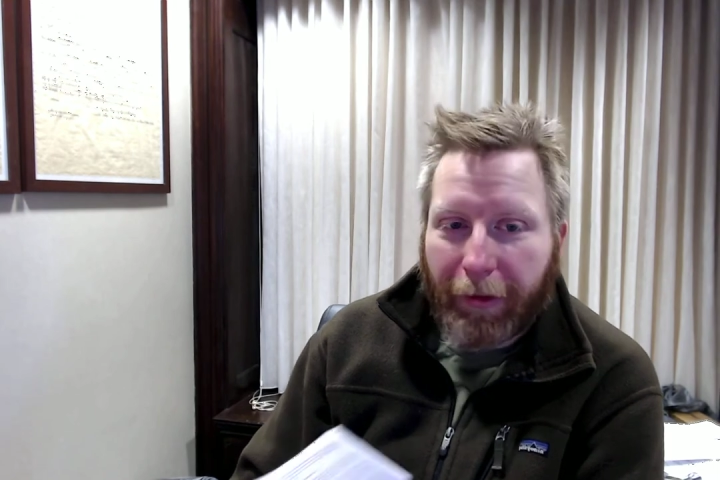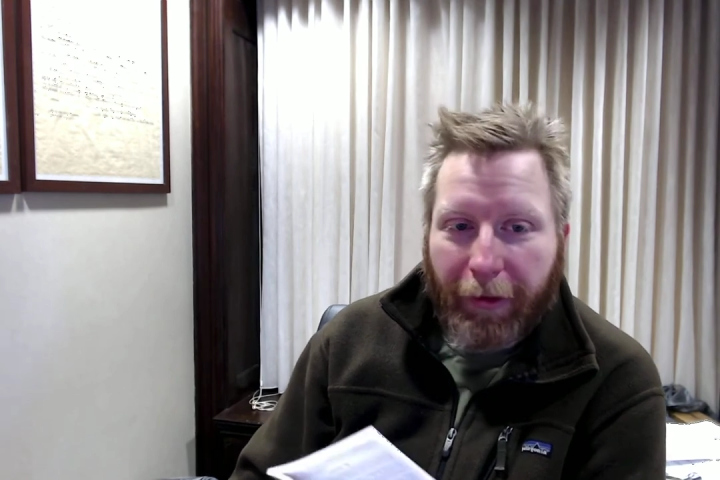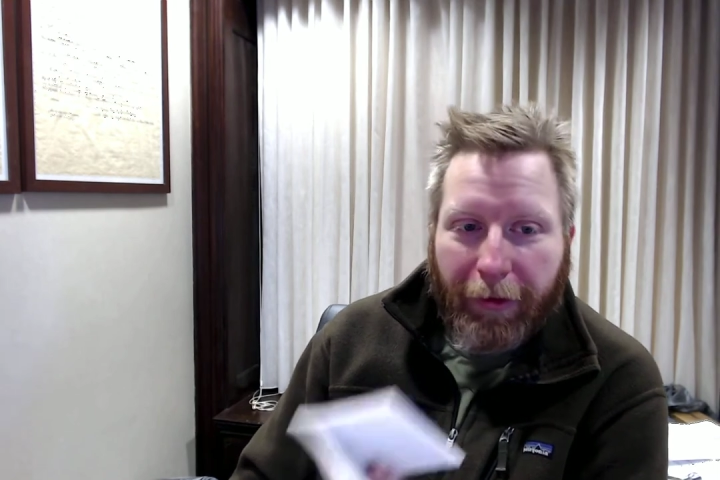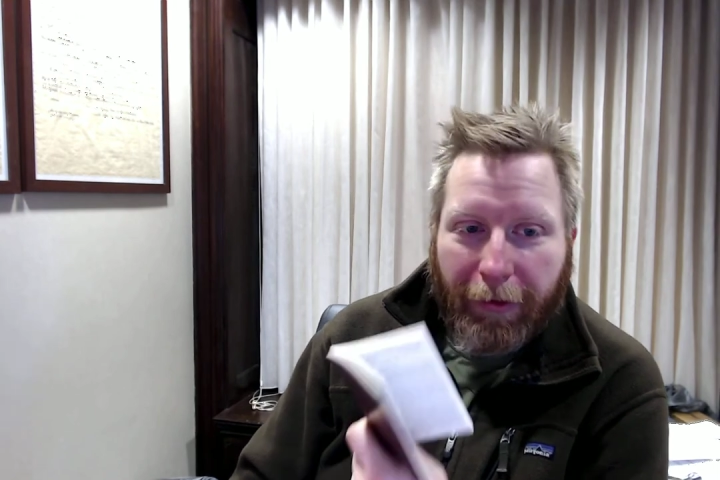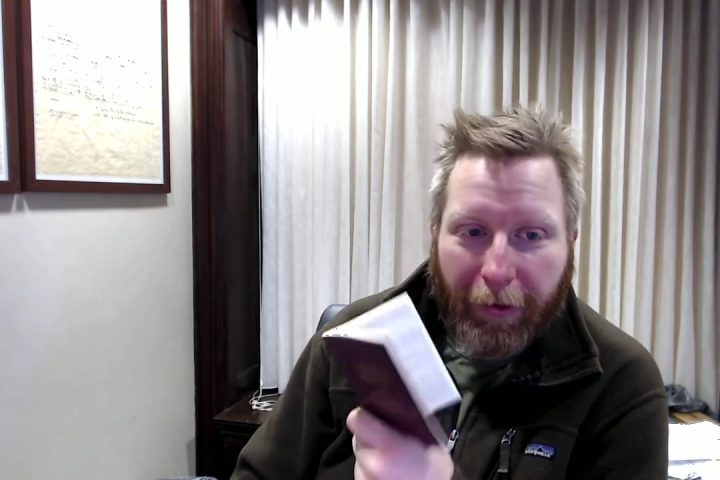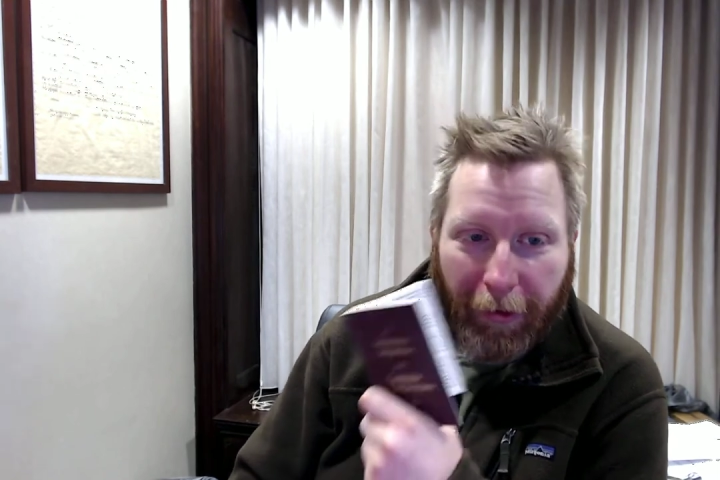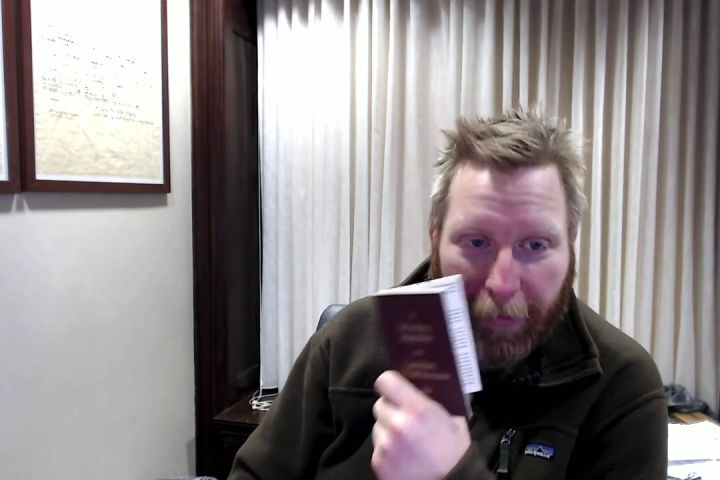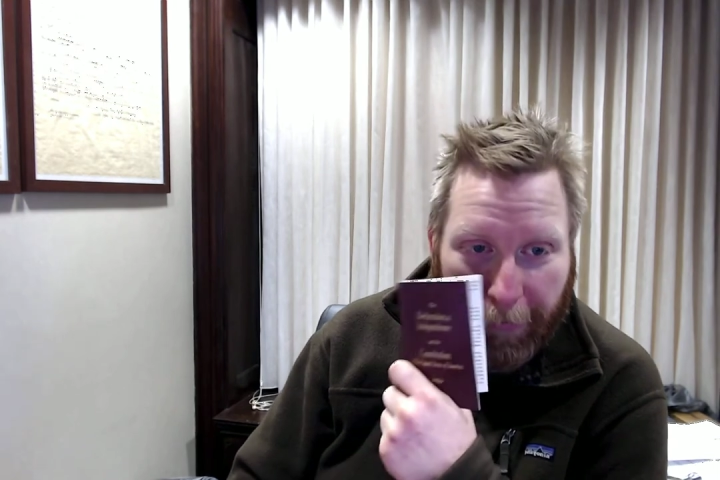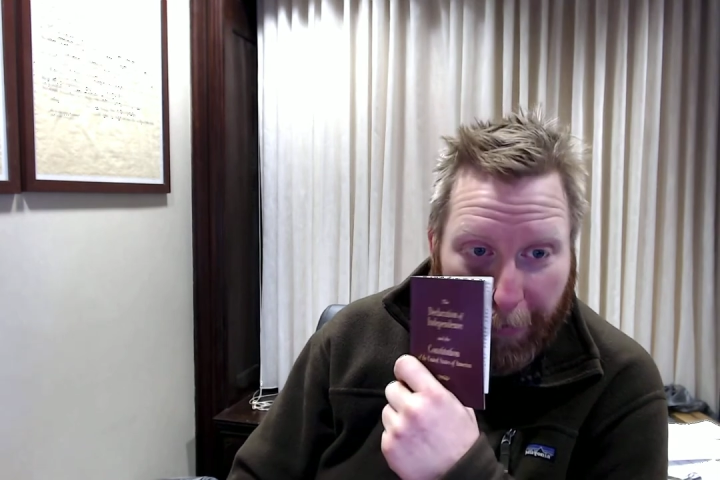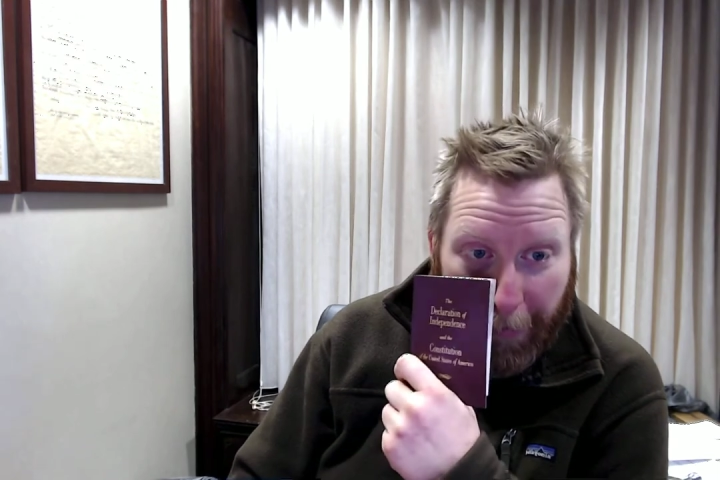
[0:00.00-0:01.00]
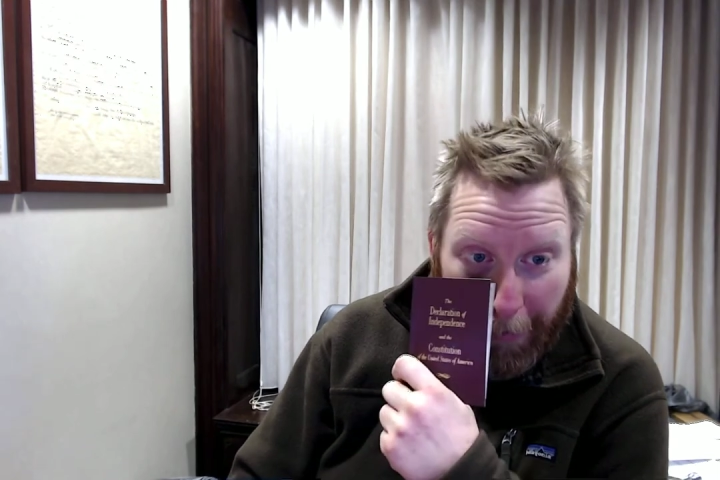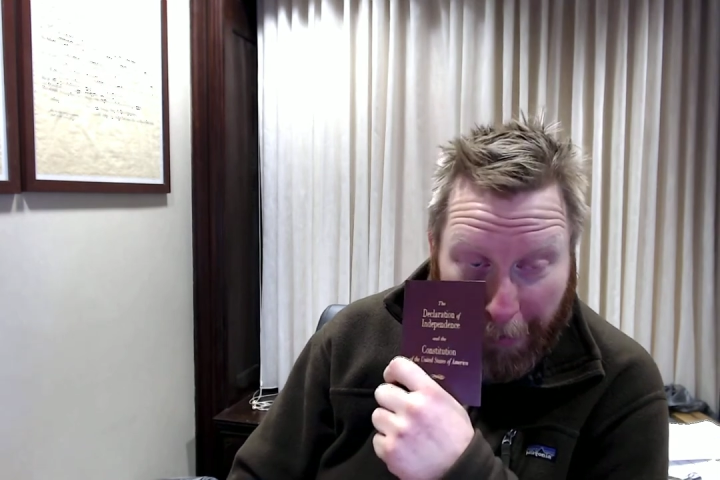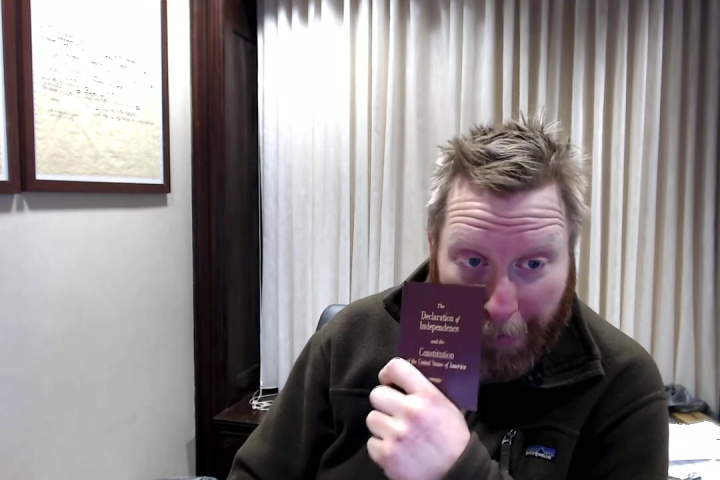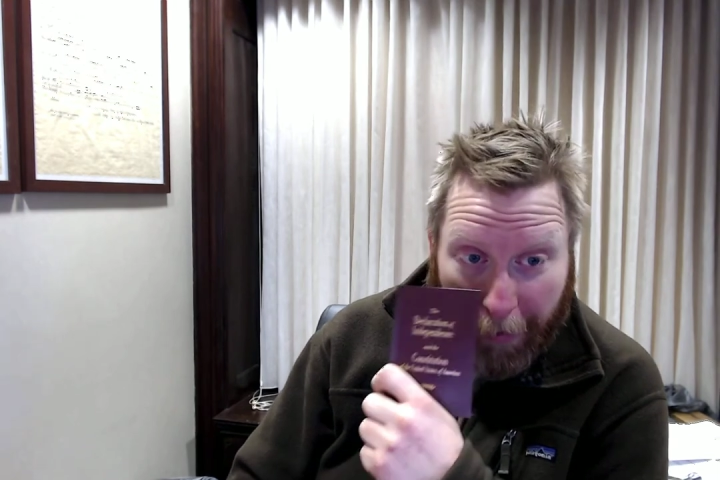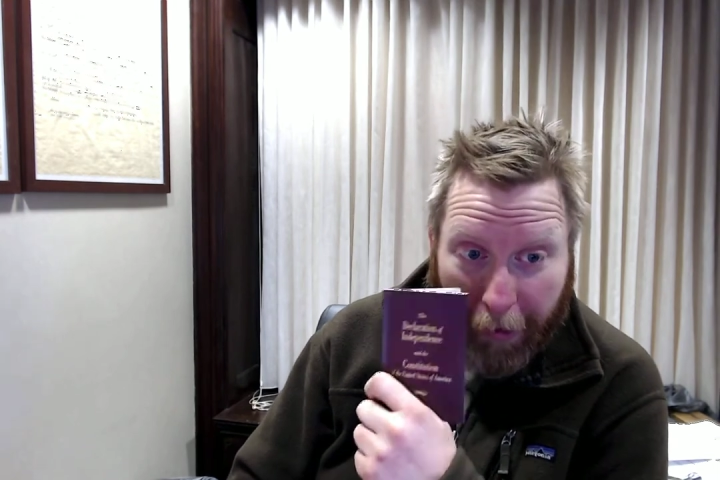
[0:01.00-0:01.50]
the
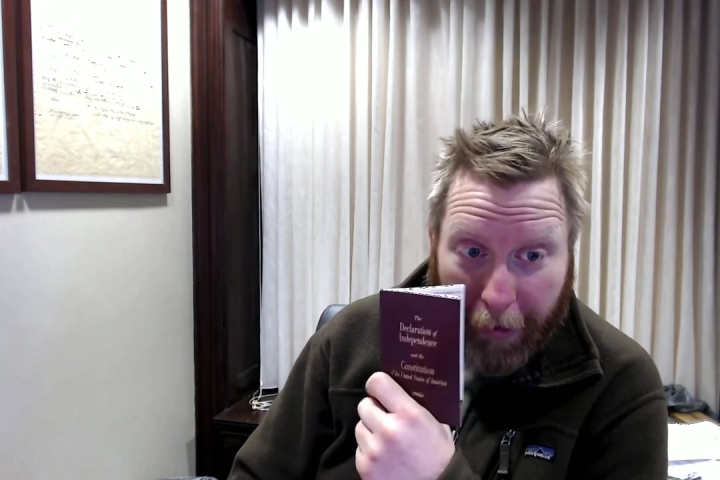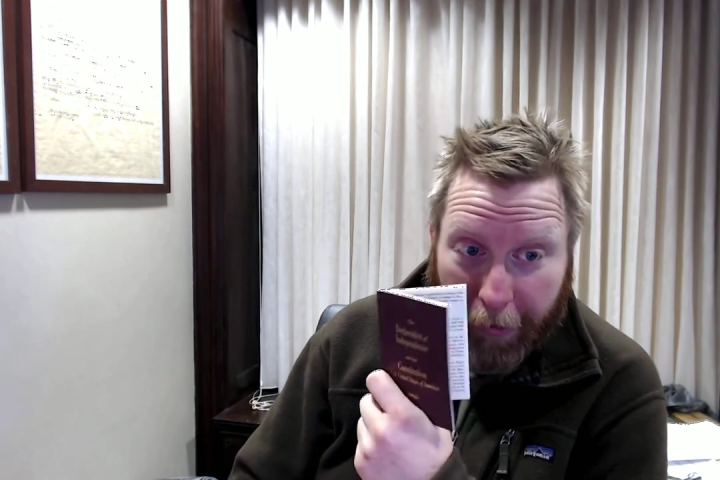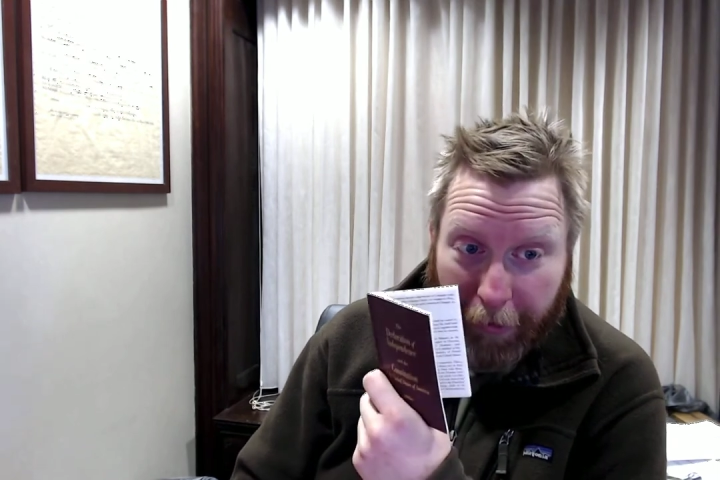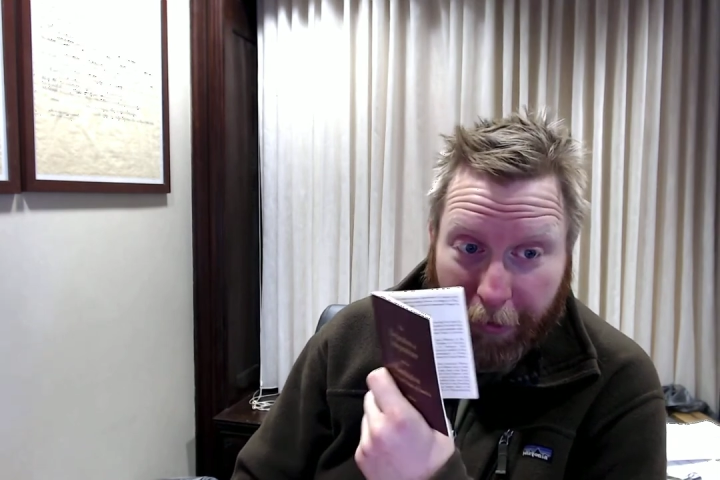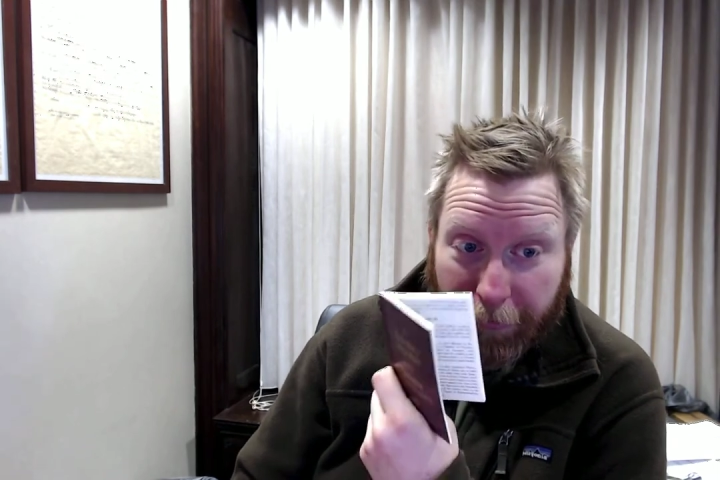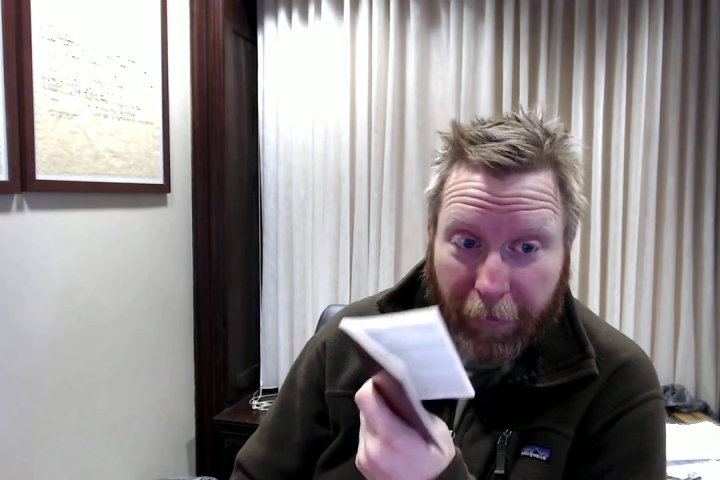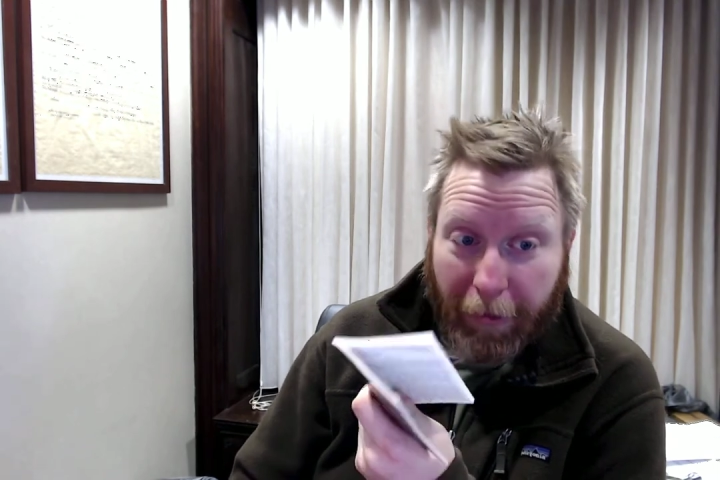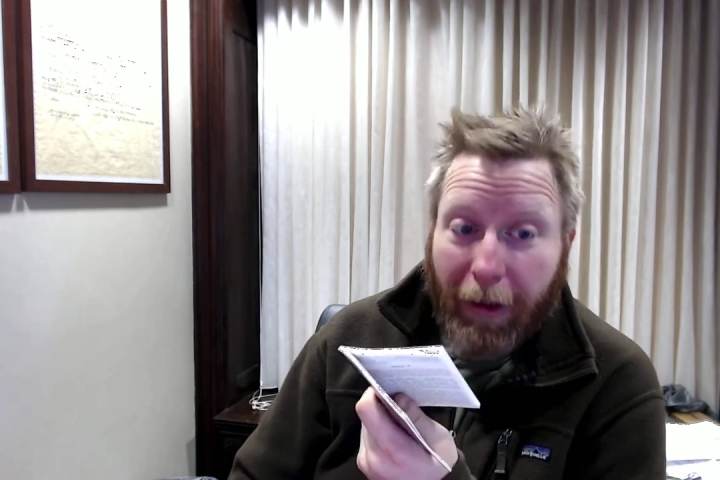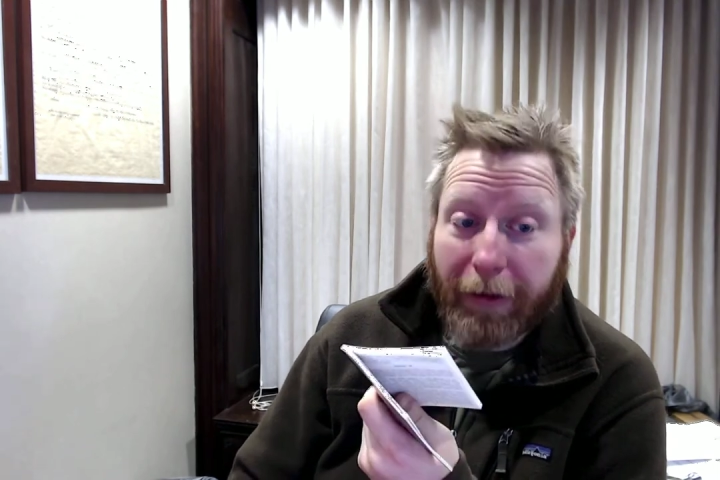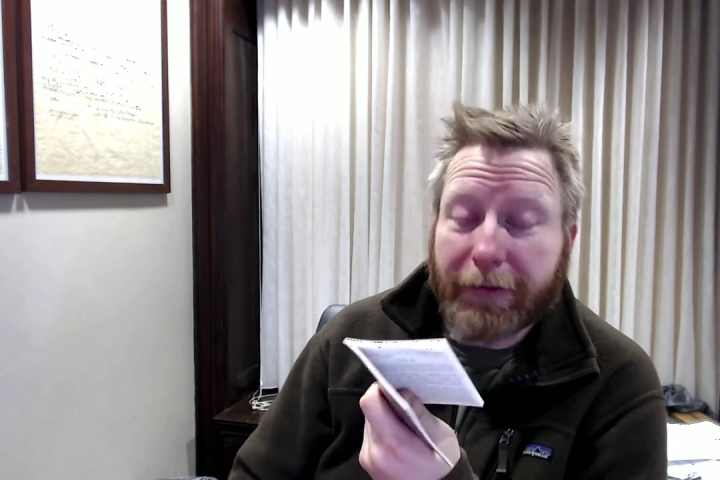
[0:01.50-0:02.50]
Electoral College